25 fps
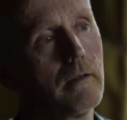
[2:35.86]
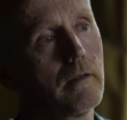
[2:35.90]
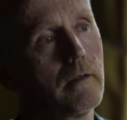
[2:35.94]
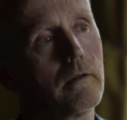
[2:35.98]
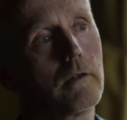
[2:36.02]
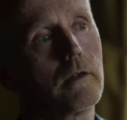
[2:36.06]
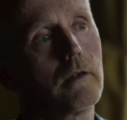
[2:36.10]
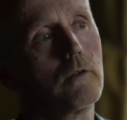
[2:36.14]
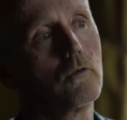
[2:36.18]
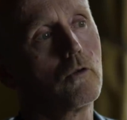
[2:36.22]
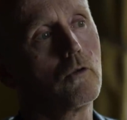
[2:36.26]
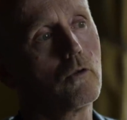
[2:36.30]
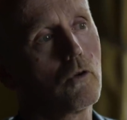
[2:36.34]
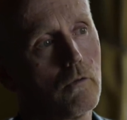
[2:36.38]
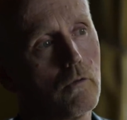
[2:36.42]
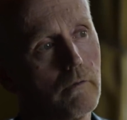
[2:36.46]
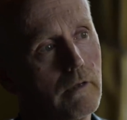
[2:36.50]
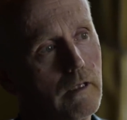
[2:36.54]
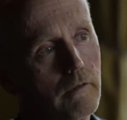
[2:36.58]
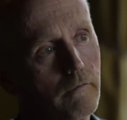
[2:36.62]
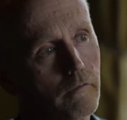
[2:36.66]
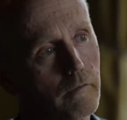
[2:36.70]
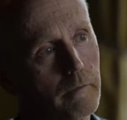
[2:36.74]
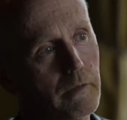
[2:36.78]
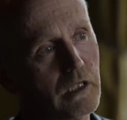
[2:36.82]
there are no
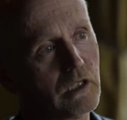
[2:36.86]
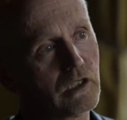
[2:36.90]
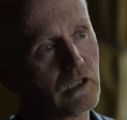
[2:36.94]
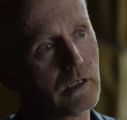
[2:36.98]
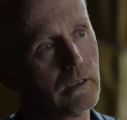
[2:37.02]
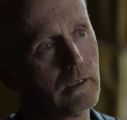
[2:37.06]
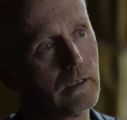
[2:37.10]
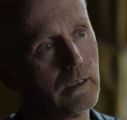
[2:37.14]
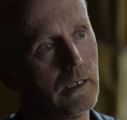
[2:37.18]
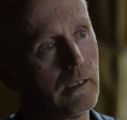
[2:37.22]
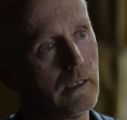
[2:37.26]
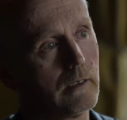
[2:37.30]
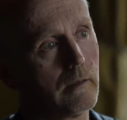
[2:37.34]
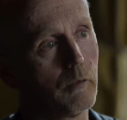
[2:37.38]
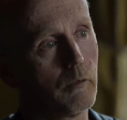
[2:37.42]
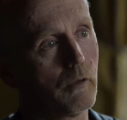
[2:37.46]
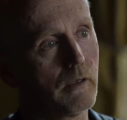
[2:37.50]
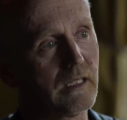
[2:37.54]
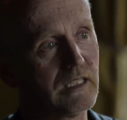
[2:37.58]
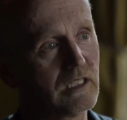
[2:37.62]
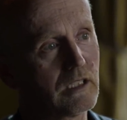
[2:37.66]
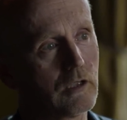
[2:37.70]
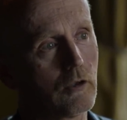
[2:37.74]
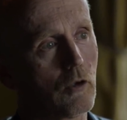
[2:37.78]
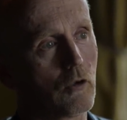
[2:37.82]
information in the
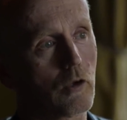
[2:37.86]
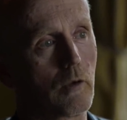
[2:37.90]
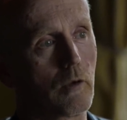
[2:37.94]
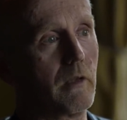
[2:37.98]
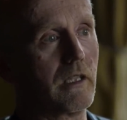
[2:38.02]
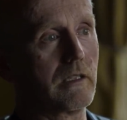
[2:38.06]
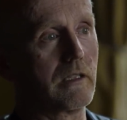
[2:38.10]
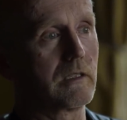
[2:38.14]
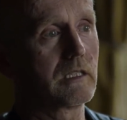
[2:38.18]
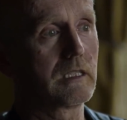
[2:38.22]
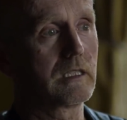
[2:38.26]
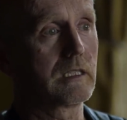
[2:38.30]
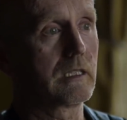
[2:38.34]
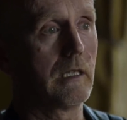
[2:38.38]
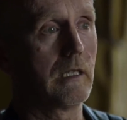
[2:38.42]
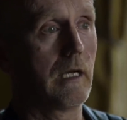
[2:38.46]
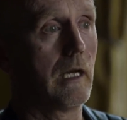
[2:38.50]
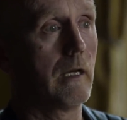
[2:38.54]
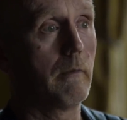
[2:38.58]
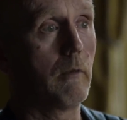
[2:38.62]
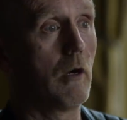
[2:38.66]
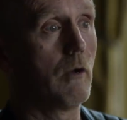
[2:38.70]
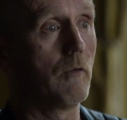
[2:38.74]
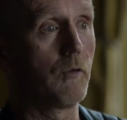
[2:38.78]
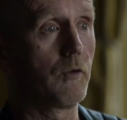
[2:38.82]
police documents
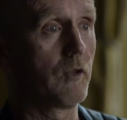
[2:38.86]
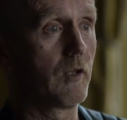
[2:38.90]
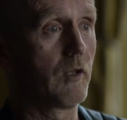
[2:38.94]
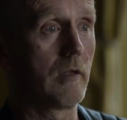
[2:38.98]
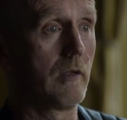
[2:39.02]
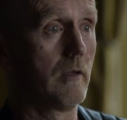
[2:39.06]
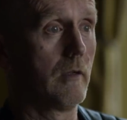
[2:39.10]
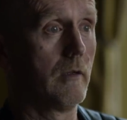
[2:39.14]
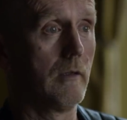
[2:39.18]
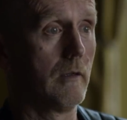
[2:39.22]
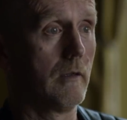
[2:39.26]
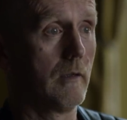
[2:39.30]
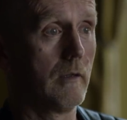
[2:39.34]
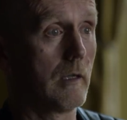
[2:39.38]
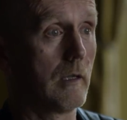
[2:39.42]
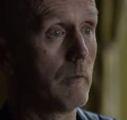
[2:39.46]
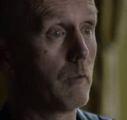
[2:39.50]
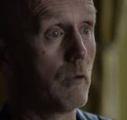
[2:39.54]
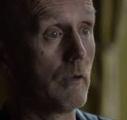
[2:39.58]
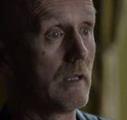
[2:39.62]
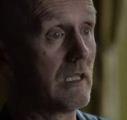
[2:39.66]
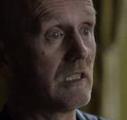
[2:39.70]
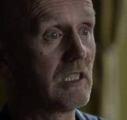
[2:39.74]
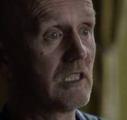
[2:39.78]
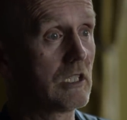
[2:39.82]
about the
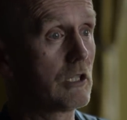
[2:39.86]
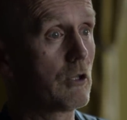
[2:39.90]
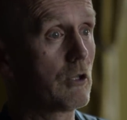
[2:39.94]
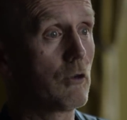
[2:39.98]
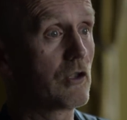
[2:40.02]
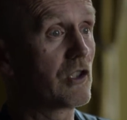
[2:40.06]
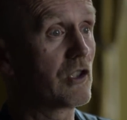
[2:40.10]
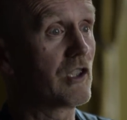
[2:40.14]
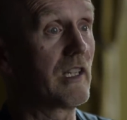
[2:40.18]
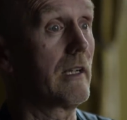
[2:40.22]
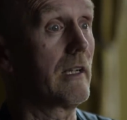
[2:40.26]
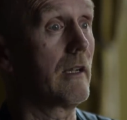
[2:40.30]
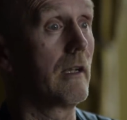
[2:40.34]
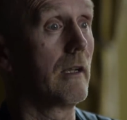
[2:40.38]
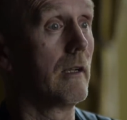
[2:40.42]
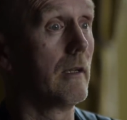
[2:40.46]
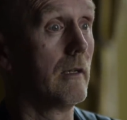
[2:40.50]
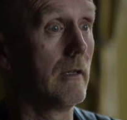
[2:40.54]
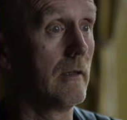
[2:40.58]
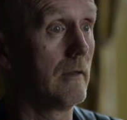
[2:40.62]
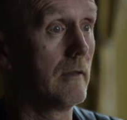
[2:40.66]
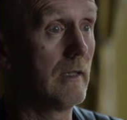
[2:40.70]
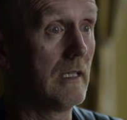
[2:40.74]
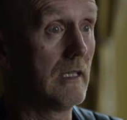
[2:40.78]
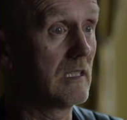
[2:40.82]
police searching
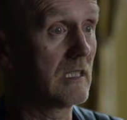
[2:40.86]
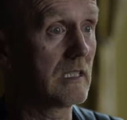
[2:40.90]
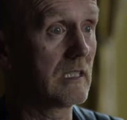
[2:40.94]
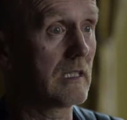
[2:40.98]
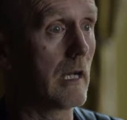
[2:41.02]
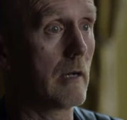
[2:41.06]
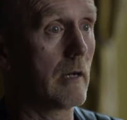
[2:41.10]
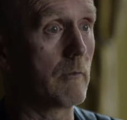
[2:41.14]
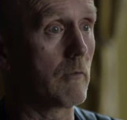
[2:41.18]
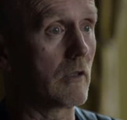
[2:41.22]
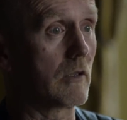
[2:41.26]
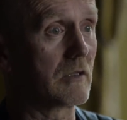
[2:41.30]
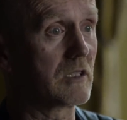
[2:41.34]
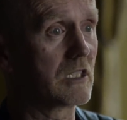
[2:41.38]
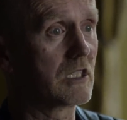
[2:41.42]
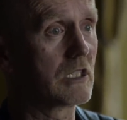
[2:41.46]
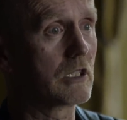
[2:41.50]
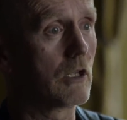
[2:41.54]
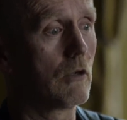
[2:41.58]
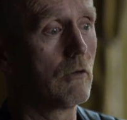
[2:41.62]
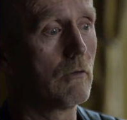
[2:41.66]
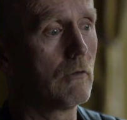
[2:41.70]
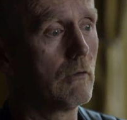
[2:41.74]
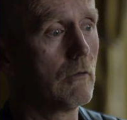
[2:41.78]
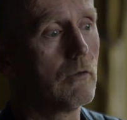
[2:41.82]
these cameras.
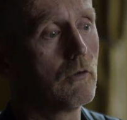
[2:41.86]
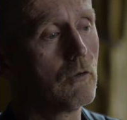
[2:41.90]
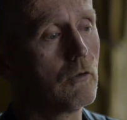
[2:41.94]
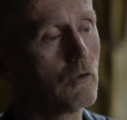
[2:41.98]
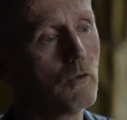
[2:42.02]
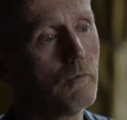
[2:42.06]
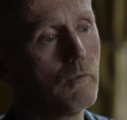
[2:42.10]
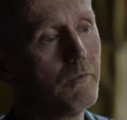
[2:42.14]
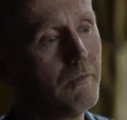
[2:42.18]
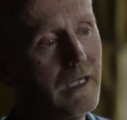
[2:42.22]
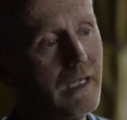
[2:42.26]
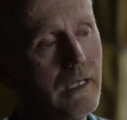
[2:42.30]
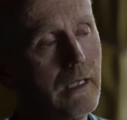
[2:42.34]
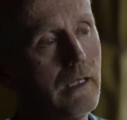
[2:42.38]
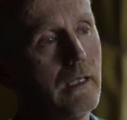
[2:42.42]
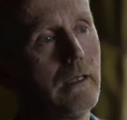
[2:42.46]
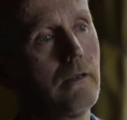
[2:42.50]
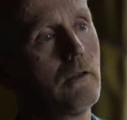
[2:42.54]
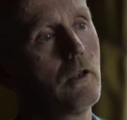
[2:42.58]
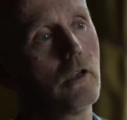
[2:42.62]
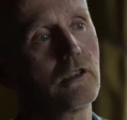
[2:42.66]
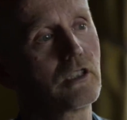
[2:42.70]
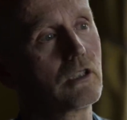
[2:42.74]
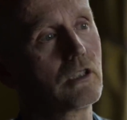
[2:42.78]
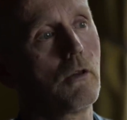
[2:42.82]
So to me,
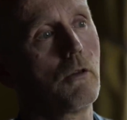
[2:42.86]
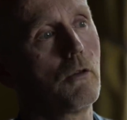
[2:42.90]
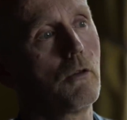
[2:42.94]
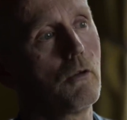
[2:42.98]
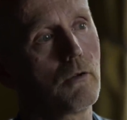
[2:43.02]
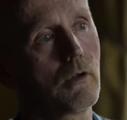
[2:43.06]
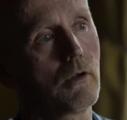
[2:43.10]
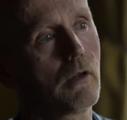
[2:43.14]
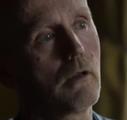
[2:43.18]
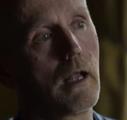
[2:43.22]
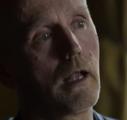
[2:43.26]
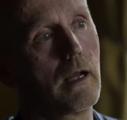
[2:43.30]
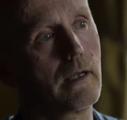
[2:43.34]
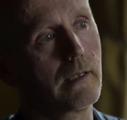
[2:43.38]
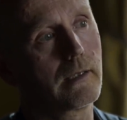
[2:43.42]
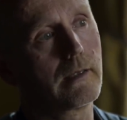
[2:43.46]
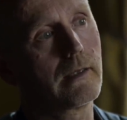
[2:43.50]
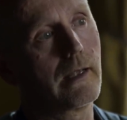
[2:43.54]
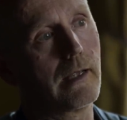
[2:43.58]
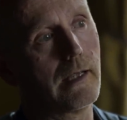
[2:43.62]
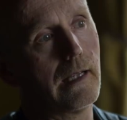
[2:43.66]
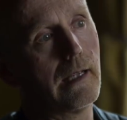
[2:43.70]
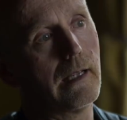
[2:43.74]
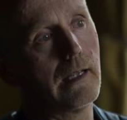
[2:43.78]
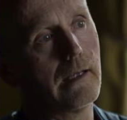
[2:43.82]
it doesn't look like
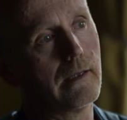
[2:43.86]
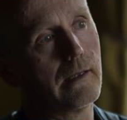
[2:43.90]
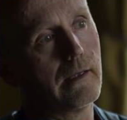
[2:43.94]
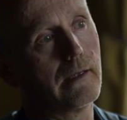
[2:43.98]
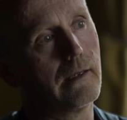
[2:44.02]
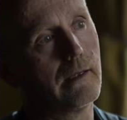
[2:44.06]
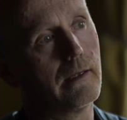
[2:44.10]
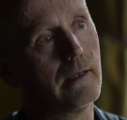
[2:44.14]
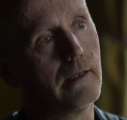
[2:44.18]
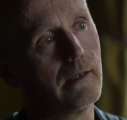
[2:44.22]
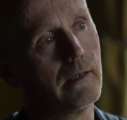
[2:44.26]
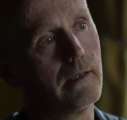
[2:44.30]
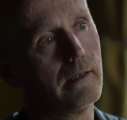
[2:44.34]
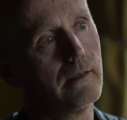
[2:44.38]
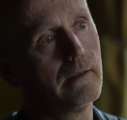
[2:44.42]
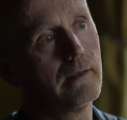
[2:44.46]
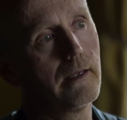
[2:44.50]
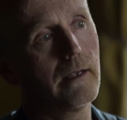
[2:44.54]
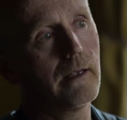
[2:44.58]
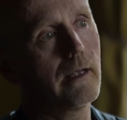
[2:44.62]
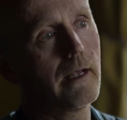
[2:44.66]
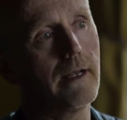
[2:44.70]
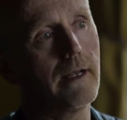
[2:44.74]
they, uh, they